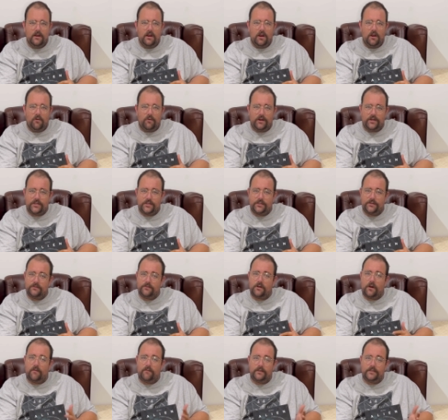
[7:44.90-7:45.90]
Which
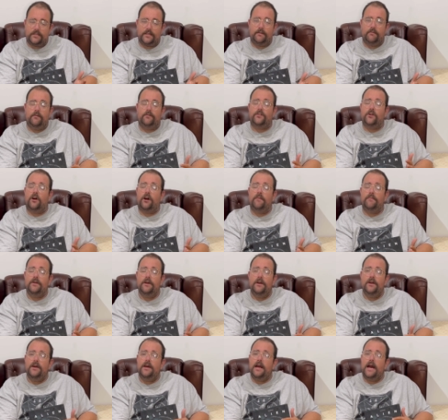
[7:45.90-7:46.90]
obviously with time,
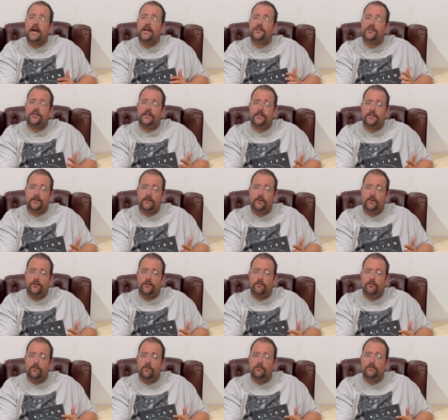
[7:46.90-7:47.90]
as you get to learn the
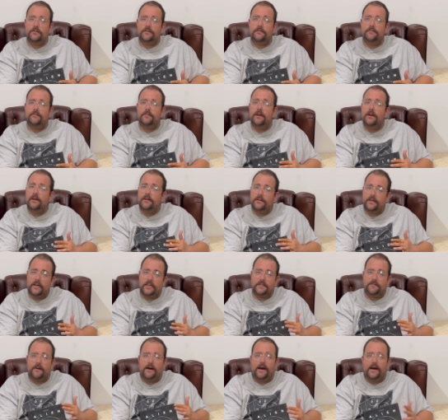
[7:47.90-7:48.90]
rules, does
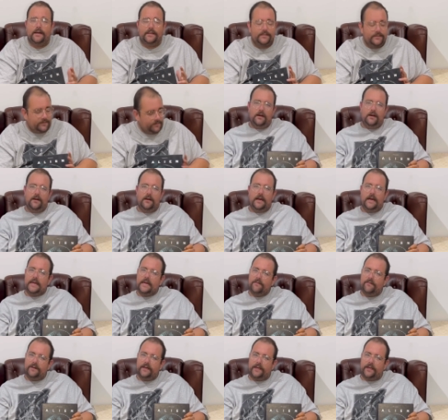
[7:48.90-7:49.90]
pass.
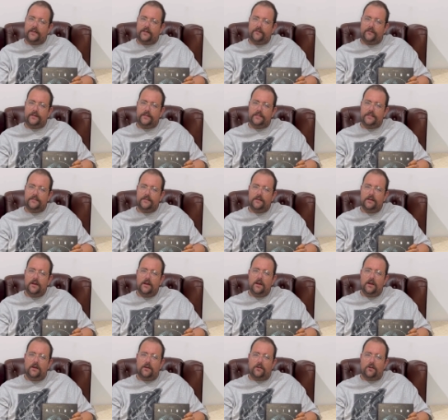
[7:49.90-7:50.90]
Another negative is,
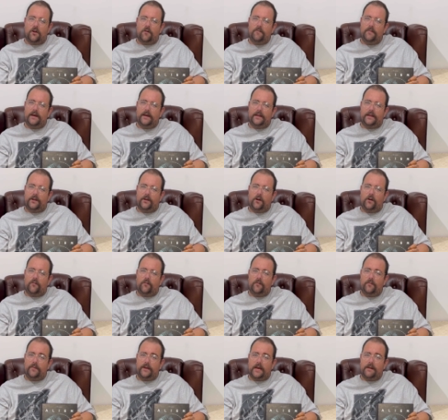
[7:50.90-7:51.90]
combat can often
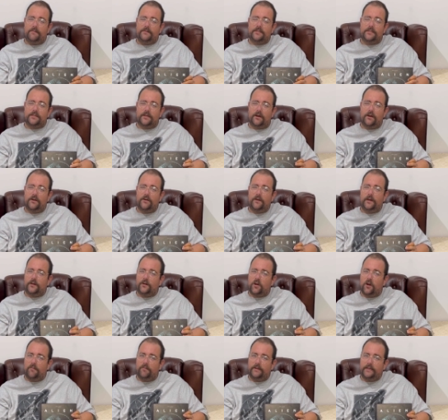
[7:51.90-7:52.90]
become slow and
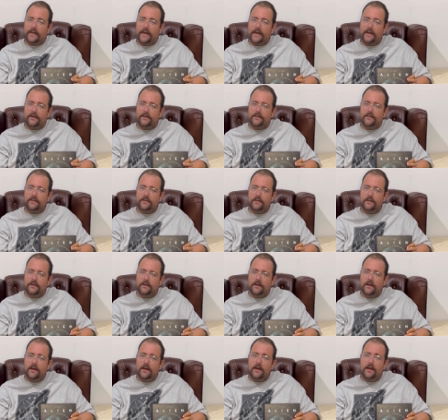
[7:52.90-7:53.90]
complicated,
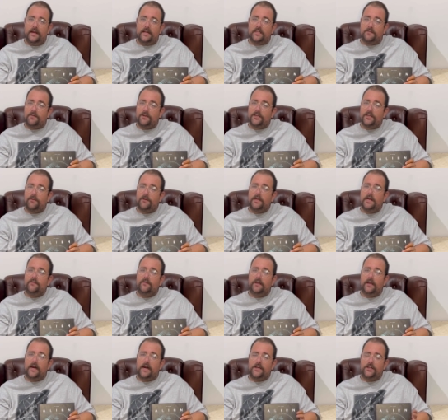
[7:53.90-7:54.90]
especially when you have a
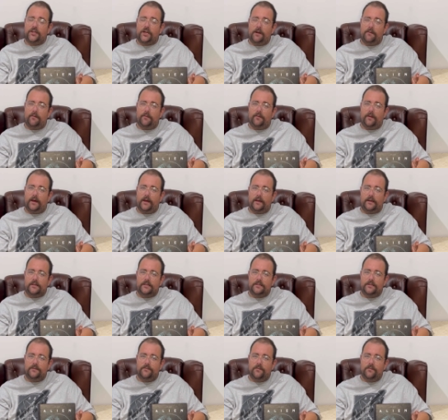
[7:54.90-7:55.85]
larger group of players.